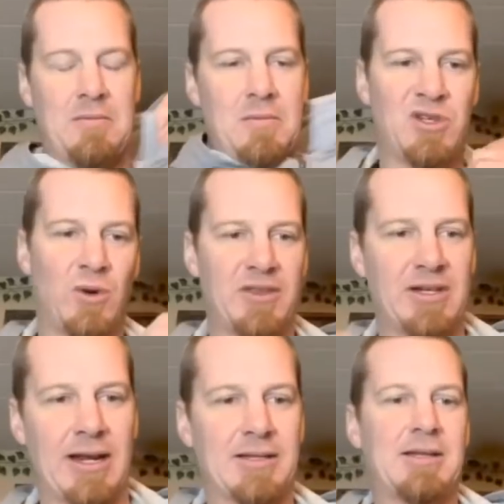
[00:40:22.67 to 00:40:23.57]
between the
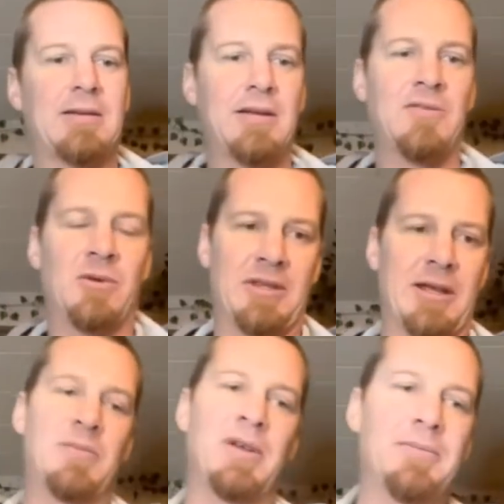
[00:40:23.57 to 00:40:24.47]
dance of doing
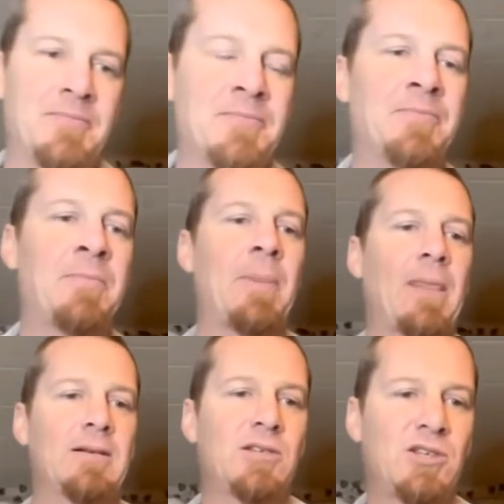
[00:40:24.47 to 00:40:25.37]
that. But
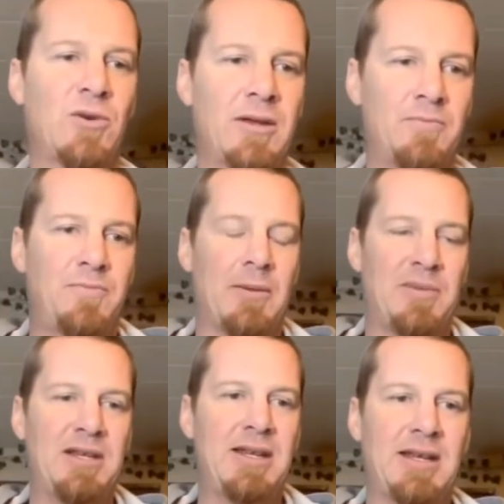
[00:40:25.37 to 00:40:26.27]
so then, yeah,
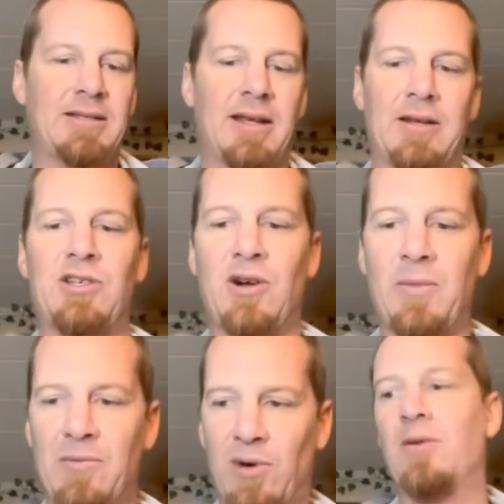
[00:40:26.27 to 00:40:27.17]
PT kicked in. She started
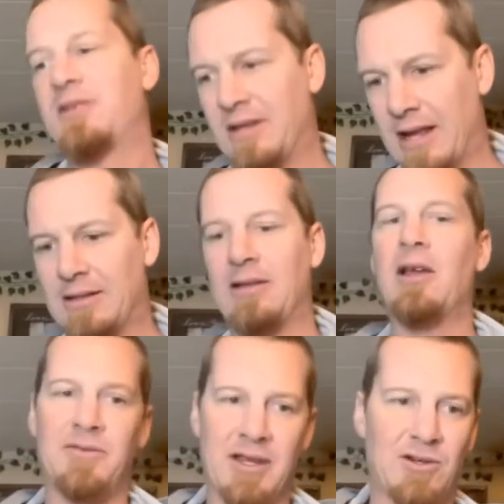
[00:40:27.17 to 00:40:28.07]
making progress. Then that
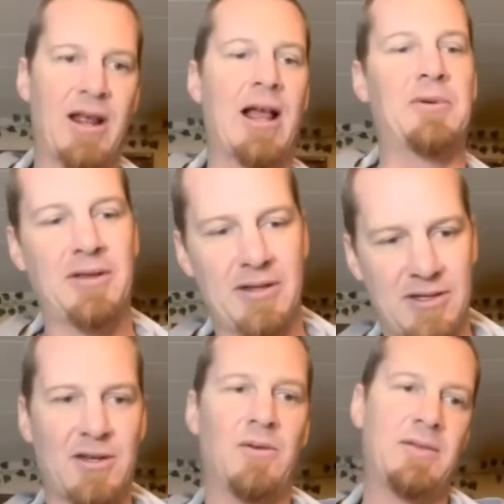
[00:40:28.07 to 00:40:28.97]
other thing started happening. And
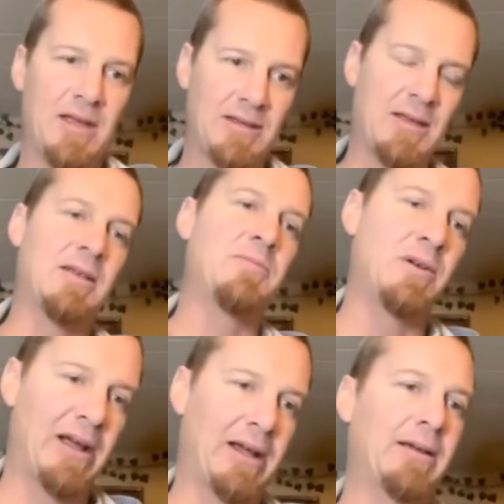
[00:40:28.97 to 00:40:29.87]
so that put her
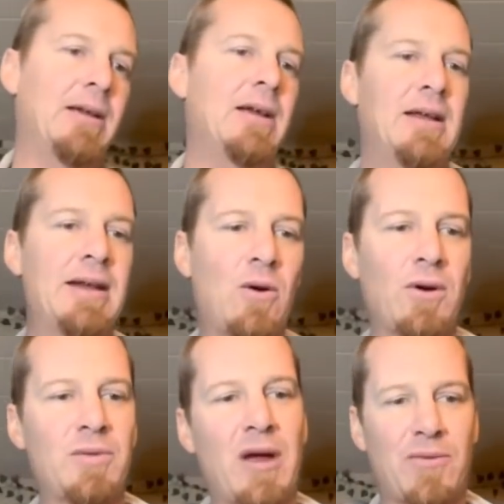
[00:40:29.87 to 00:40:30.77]
back. Now we're
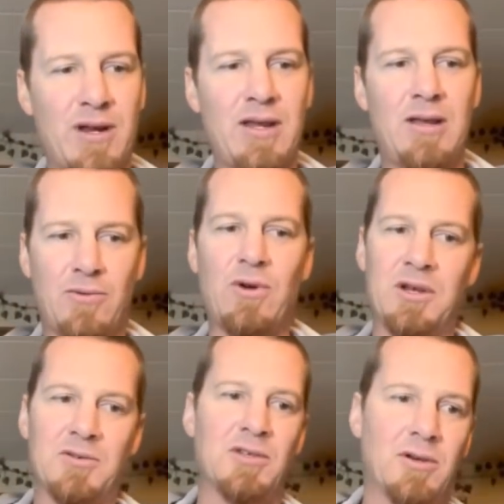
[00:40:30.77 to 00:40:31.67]
into about three
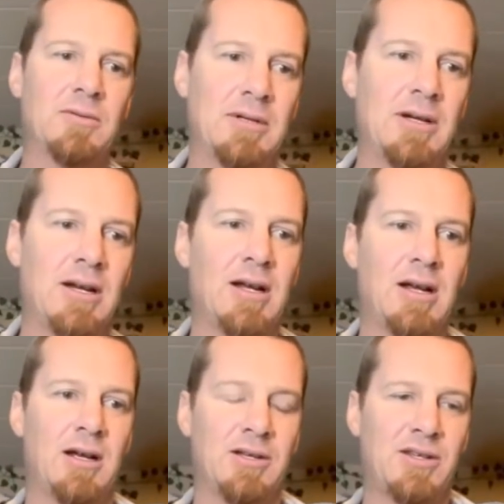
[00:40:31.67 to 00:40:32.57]
weeks or so.
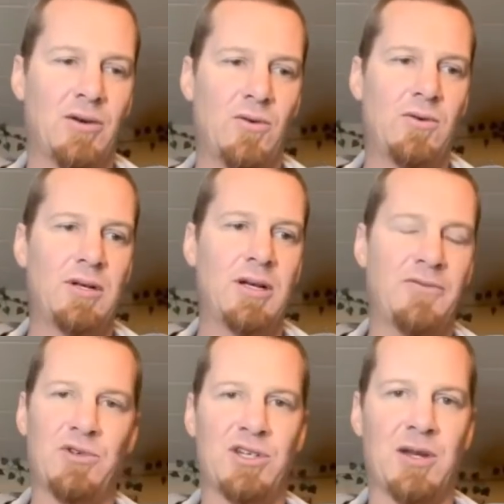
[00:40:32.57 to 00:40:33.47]
The
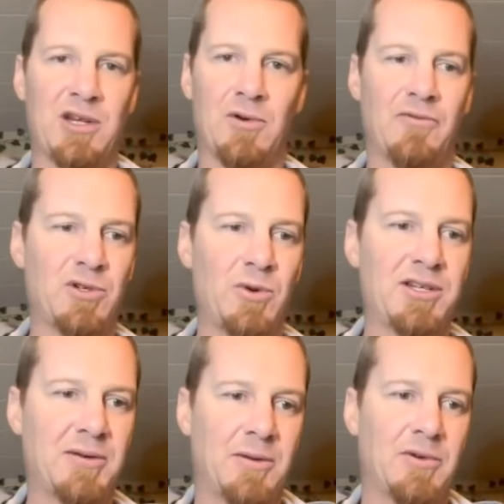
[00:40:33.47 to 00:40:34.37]
first week of September.